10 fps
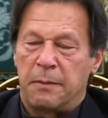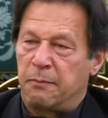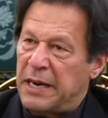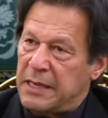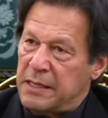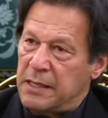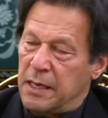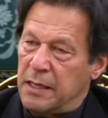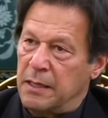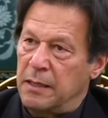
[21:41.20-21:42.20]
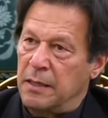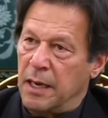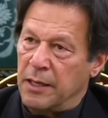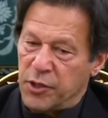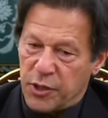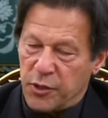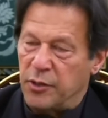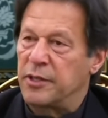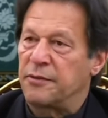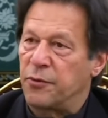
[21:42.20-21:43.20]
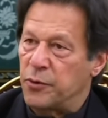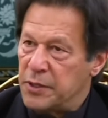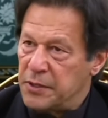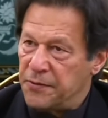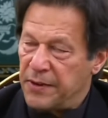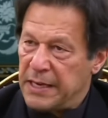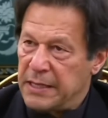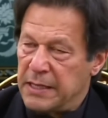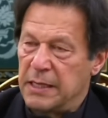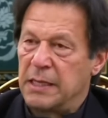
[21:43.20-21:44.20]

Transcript: Pakistan, our security forces felt